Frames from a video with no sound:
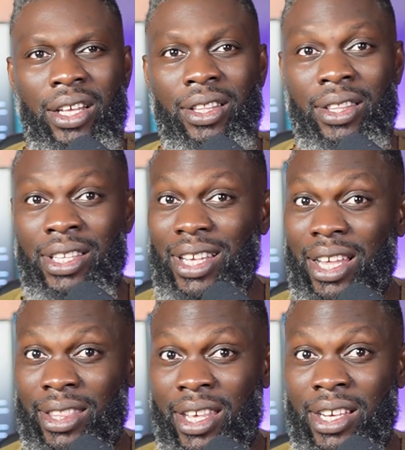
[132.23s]
These are
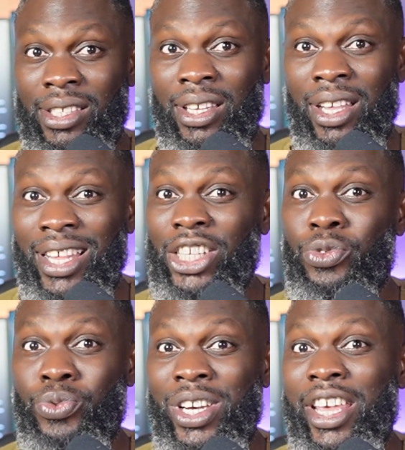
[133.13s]
things that
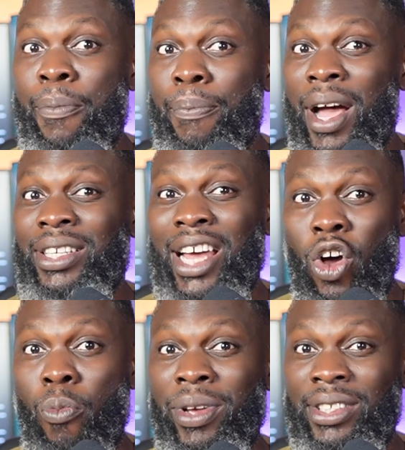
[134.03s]
really impact
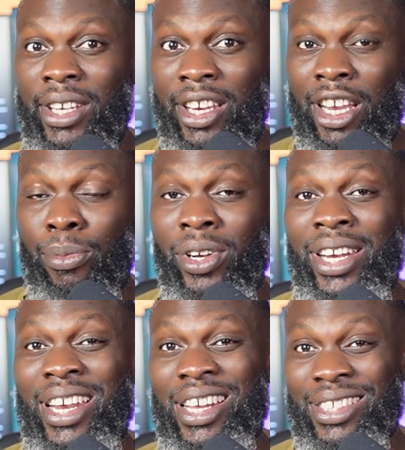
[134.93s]
how maintainable
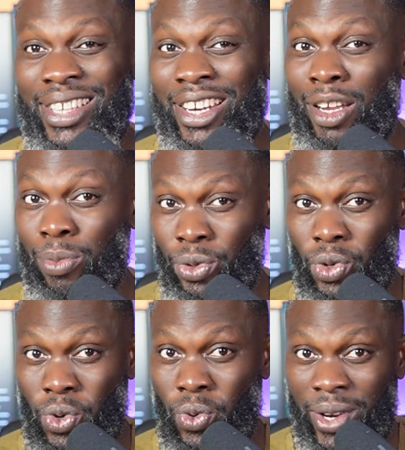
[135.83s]
and understandable your
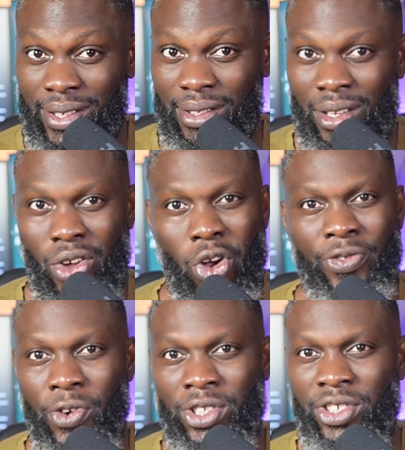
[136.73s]
code is.
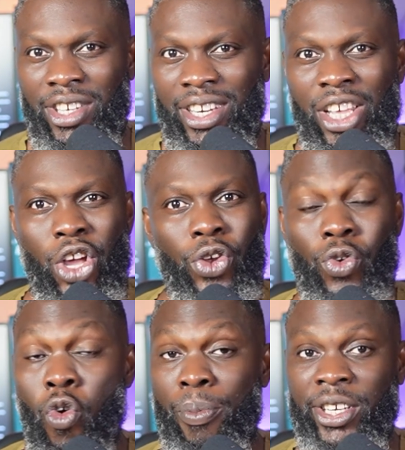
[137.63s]
Unfortunately,
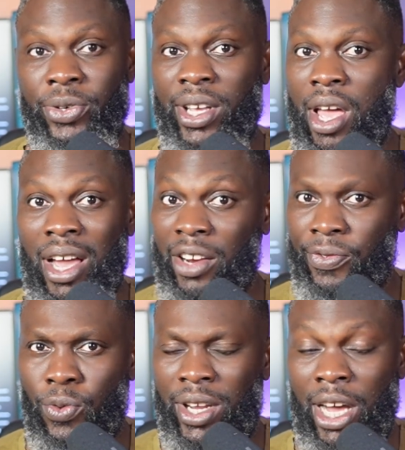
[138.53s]
no metric can
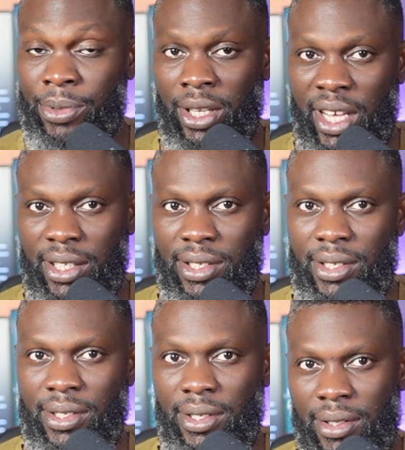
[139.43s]
fully capture that.
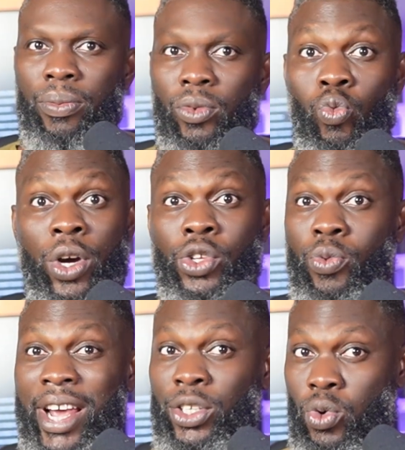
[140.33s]
When you
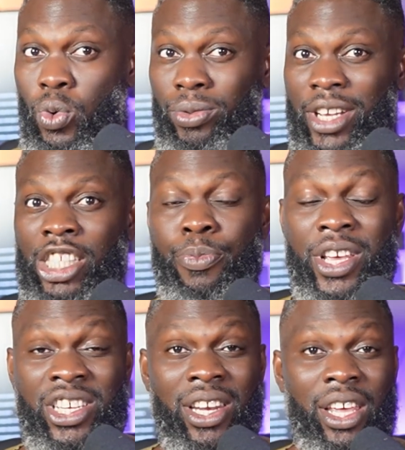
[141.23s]
write code,
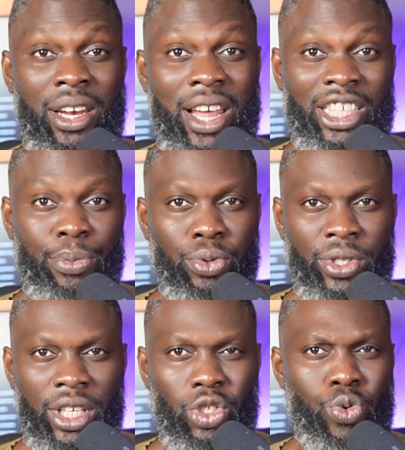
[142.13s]
especially in larger
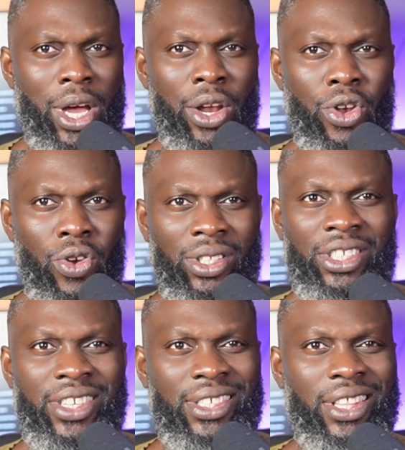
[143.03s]
projects, you are not
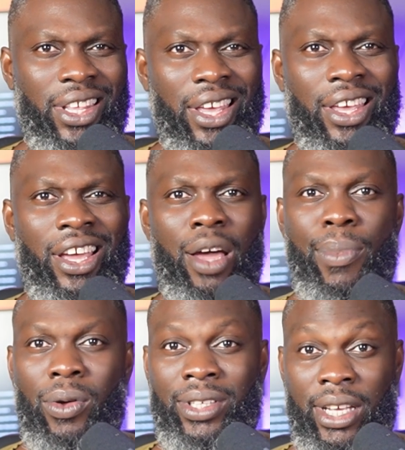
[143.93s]
just thinking
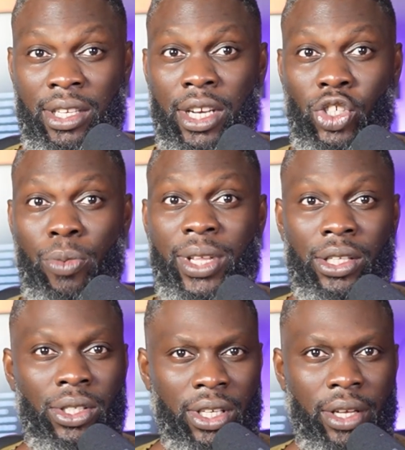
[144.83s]
about getting the job
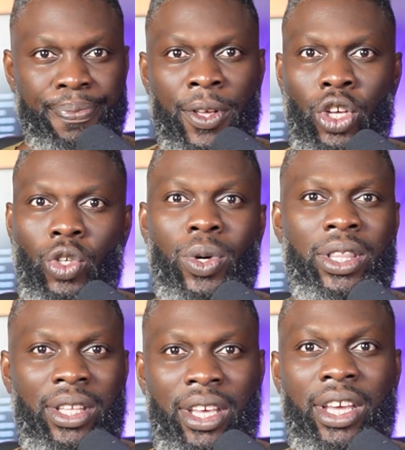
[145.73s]
done today. You are
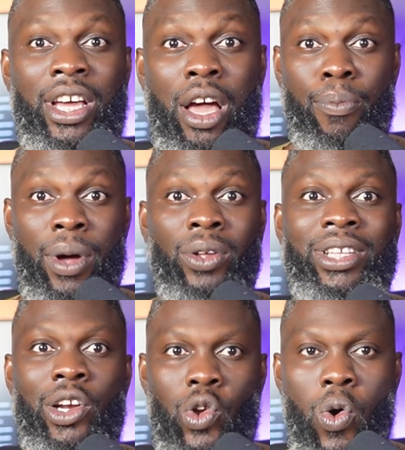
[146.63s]
thinking about
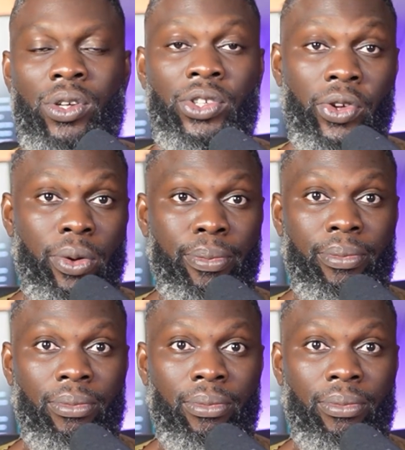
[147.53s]
the long term.